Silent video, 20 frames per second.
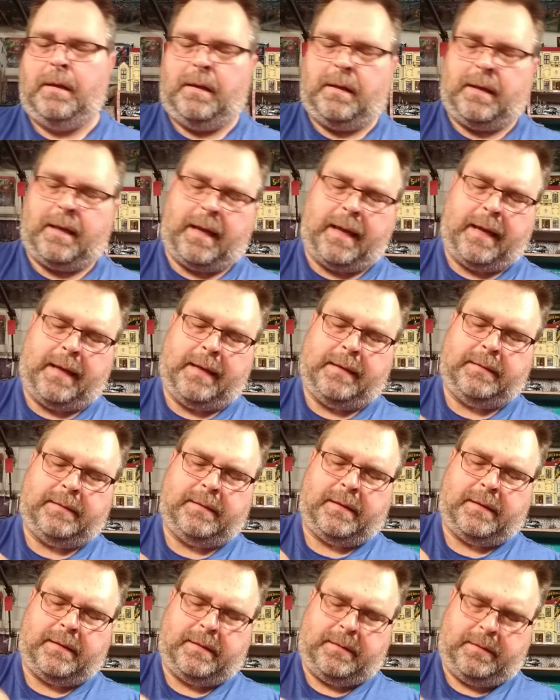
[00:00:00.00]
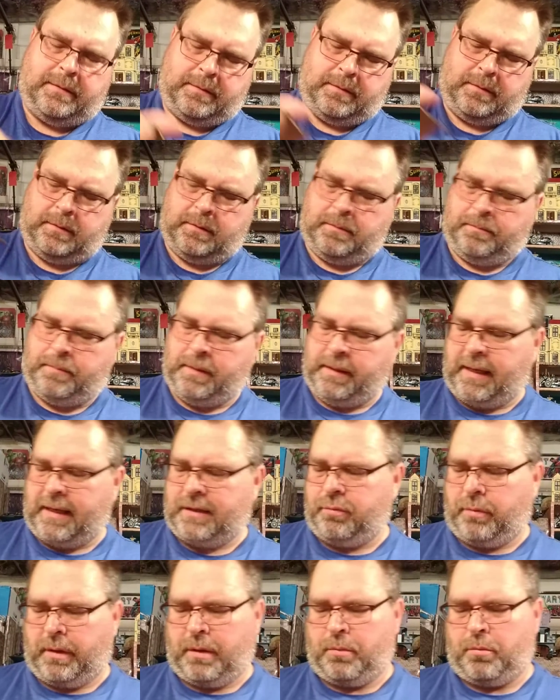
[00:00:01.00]
But but
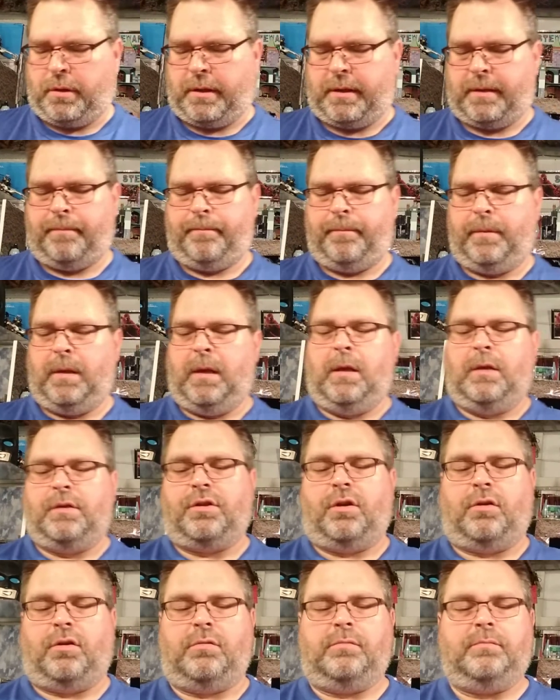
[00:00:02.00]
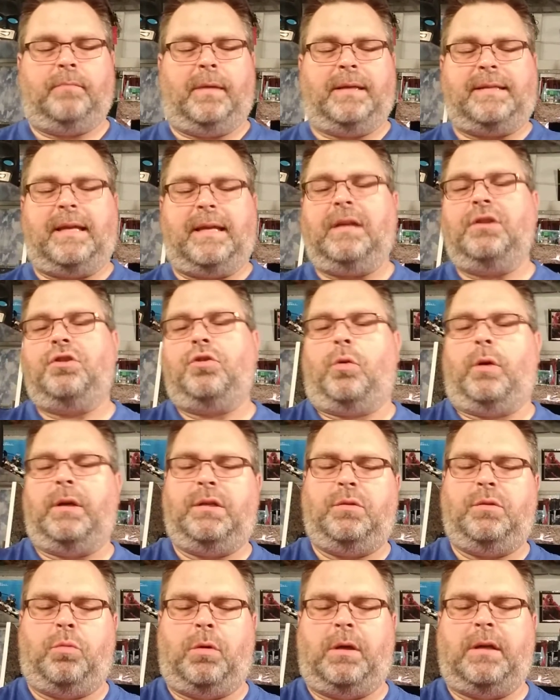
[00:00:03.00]
that's what I wanted. So my second
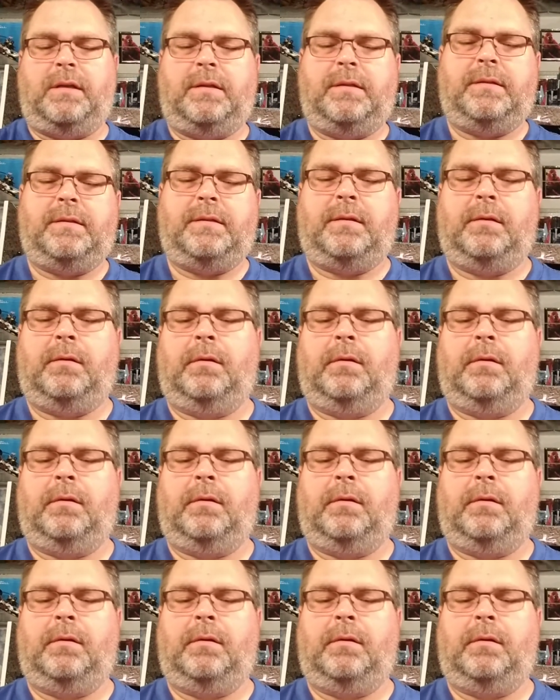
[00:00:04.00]
choice was